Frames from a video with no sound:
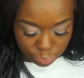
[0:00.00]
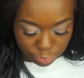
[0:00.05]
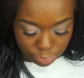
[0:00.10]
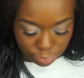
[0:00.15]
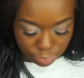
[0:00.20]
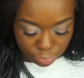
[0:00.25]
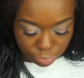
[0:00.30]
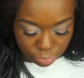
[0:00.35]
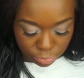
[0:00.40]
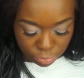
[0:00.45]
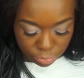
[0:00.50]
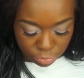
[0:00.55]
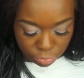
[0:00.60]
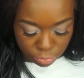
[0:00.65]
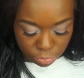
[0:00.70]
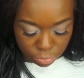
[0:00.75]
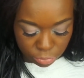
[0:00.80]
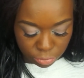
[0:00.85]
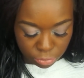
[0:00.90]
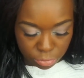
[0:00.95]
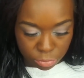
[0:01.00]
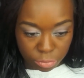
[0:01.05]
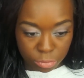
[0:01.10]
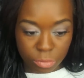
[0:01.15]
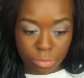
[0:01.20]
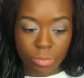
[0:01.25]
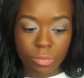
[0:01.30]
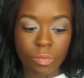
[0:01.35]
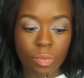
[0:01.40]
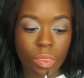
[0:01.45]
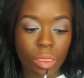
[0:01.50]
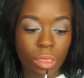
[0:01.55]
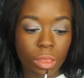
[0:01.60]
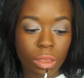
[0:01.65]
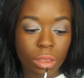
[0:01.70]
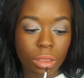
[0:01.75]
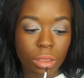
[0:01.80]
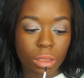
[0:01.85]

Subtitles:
[no speech]